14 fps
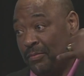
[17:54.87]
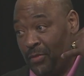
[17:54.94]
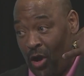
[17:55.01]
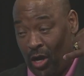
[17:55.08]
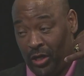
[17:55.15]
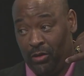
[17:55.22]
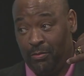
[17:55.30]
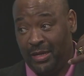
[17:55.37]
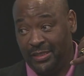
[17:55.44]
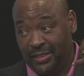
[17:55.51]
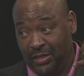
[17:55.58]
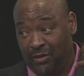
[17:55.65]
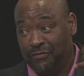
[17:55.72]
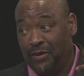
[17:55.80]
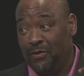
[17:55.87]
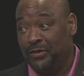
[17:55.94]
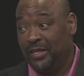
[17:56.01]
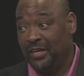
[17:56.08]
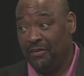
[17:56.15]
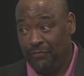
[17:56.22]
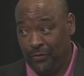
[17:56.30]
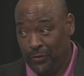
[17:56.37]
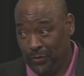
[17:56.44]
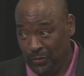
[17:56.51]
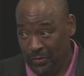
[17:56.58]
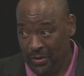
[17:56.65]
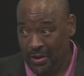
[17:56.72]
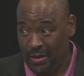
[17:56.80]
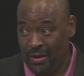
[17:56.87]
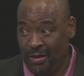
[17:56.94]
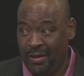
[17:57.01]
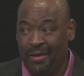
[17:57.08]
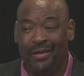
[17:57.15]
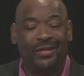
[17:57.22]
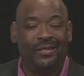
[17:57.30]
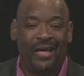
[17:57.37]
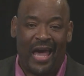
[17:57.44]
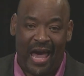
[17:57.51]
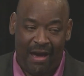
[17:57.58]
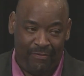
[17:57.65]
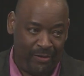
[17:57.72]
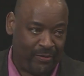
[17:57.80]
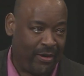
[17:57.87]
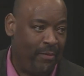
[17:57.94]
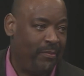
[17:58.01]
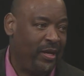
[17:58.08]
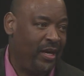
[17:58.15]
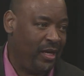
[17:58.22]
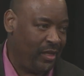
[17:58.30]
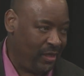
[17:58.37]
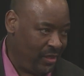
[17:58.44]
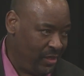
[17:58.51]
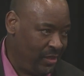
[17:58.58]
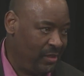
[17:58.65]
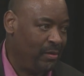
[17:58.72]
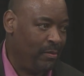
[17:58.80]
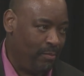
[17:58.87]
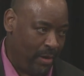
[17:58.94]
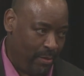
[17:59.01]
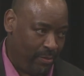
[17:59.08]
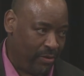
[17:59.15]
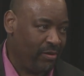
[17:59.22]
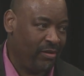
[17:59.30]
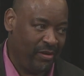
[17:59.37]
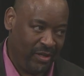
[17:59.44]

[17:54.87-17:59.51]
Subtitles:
calling on my cell phone to get food, having them come in. Remember,